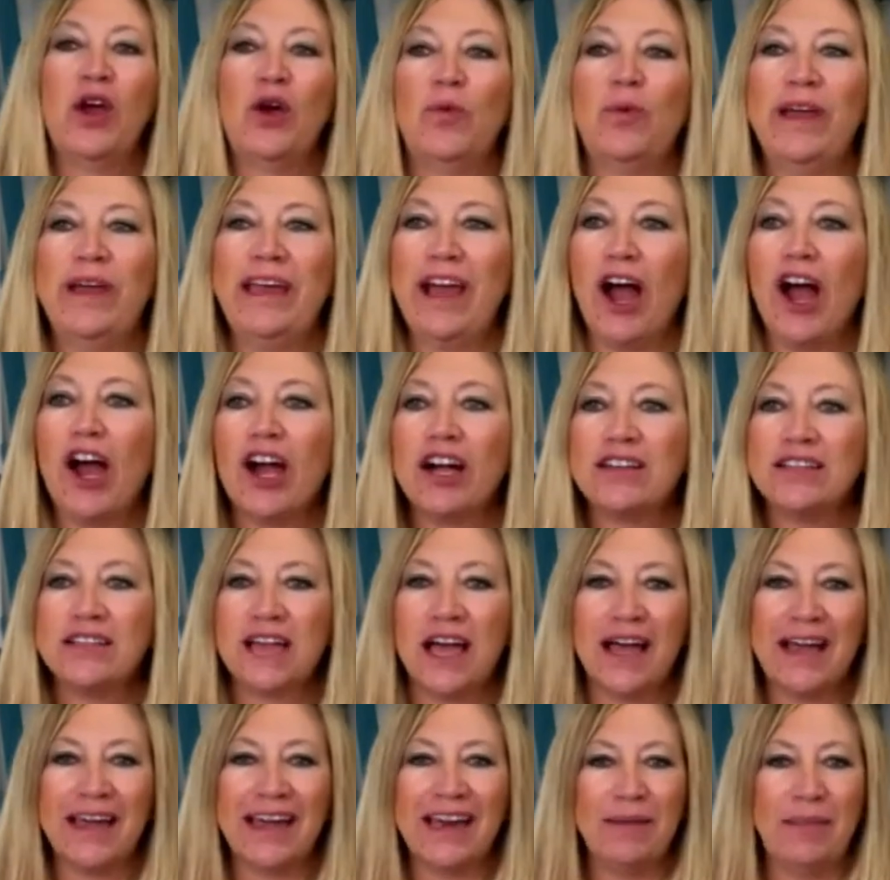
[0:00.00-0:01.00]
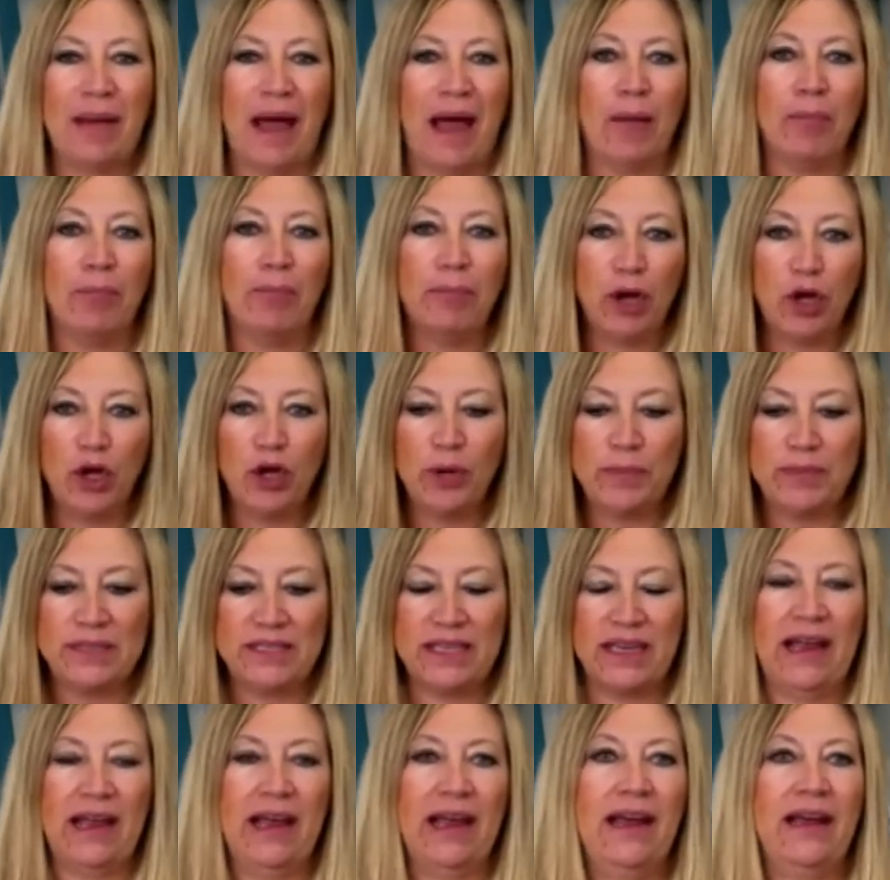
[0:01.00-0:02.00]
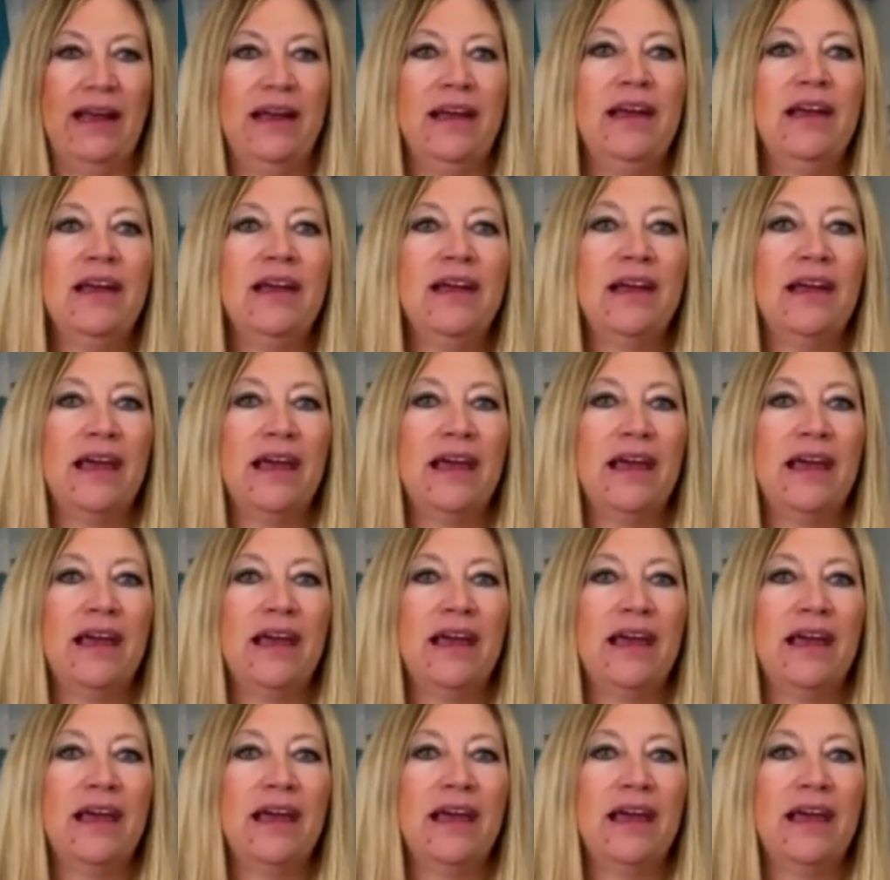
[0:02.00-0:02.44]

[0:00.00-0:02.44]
We are talking about poop today,